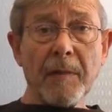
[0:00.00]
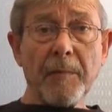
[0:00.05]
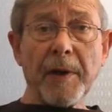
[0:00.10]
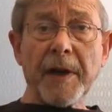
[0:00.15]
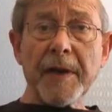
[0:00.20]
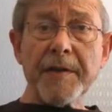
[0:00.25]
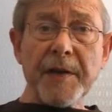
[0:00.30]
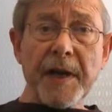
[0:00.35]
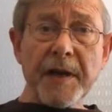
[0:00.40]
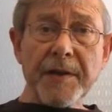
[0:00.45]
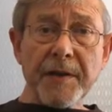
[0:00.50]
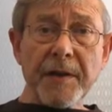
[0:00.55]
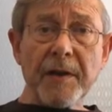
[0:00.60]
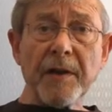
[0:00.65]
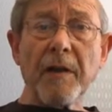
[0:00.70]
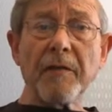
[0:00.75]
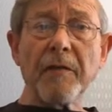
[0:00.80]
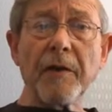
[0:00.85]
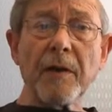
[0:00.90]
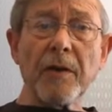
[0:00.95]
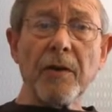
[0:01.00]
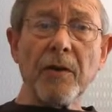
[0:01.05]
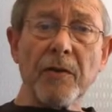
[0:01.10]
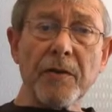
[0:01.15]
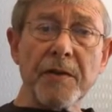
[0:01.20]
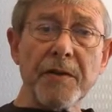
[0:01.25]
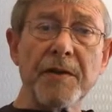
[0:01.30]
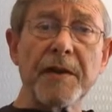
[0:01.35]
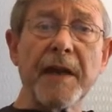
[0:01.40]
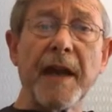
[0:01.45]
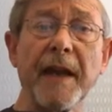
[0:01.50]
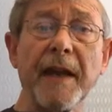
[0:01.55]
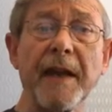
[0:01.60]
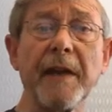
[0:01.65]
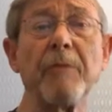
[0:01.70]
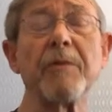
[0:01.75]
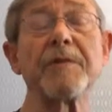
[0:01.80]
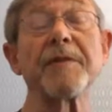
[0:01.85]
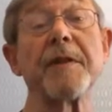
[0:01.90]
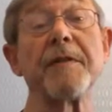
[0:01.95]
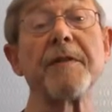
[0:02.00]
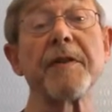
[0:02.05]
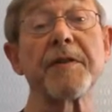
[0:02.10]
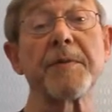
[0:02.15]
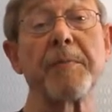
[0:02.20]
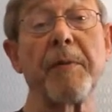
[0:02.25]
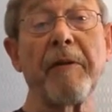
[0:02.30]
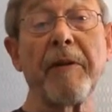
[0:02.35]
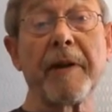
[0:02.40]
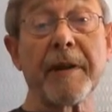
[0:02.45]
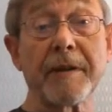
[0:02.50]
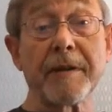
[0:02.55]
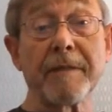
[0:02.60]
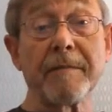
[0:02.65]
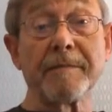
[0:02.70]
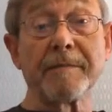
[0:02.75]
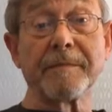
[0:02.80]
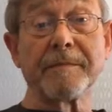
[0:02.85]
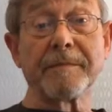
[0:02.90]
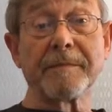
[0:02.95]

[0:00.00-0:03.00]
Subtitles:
But it says that on the Lord's day he was in the Spirit.